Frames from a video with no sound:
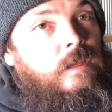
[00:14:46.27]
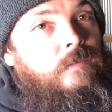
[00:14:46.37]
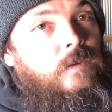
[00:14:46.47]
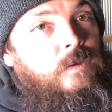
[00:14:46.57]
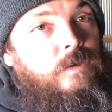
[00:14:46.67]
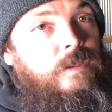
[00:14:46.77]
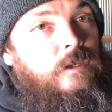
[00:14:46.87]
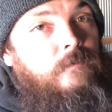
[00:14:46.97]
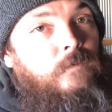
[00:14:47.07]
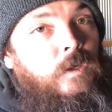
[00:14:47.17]
if you're doing the
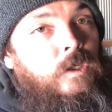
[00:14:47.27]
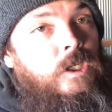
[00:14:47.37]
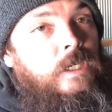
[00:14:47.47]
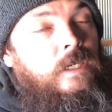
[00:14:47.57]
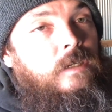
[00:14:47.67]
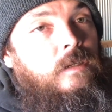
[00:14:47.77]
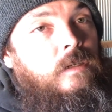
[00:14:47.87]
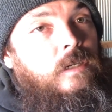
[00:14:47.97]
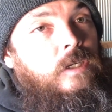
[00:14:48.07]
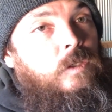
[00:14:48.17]
conversion
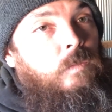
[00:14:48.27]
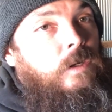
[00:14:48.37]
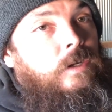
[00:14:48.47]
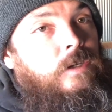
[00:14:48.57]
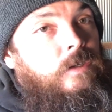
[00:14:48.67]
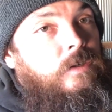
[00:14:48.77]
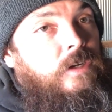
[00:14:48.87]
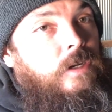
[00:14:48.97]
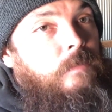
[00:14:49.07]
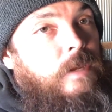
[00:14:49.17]
to where you're
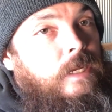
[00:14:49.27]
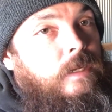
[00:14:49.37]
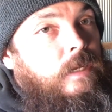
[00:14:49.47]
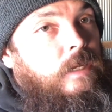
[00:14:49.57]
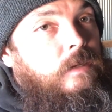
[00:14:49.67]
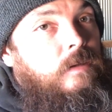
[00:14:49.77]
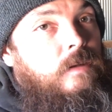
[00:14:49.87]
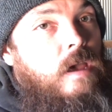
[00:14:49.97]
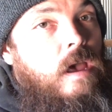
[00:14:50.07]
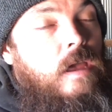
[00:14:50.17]
gonna make it
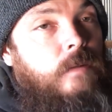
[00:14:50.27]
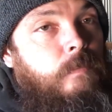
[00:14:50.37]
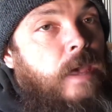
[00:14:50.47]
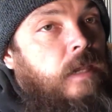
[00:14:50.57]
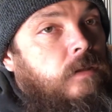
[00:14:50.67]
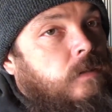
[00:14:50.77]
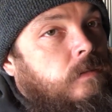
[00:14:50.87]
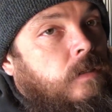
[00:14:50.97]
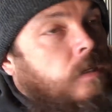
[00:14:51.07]
non-pedal